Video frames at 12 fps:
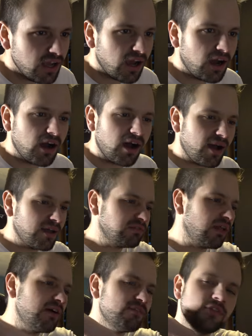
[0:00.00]
I
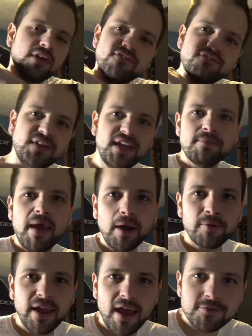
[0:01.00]
love the
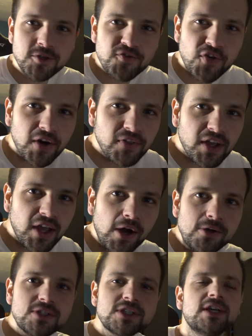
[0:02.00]
feedback we have so far on the
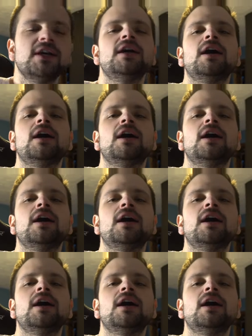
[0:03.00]
Ghost.